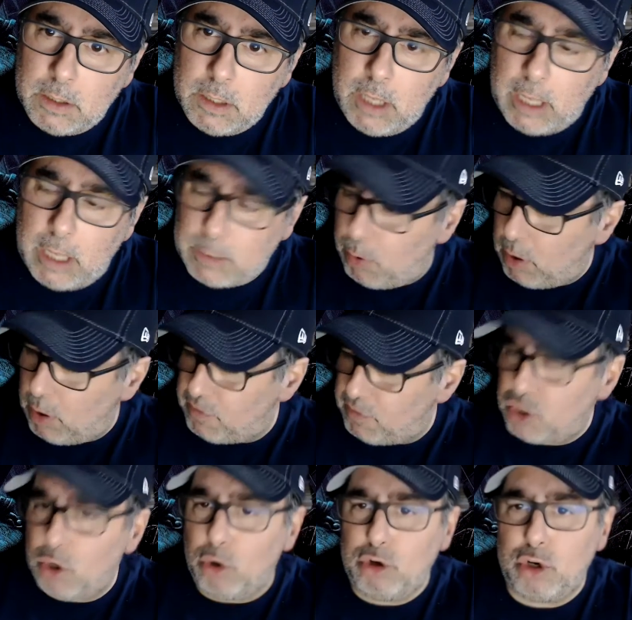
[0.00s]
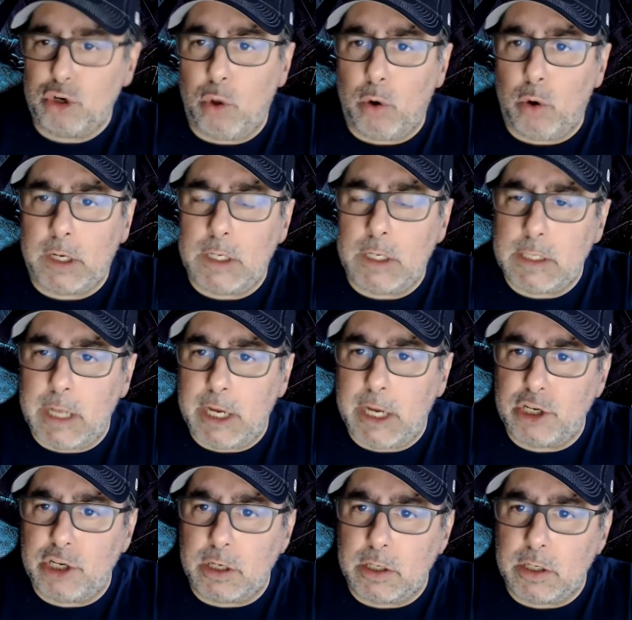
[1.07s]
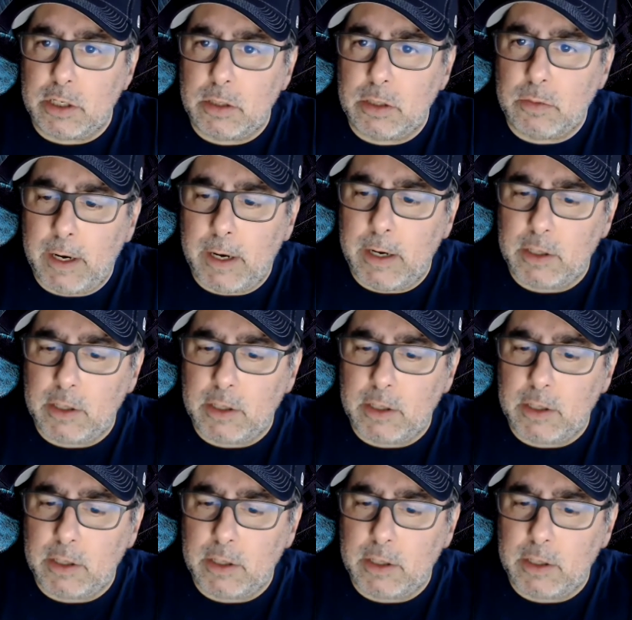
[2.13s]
as part of social organizations, right?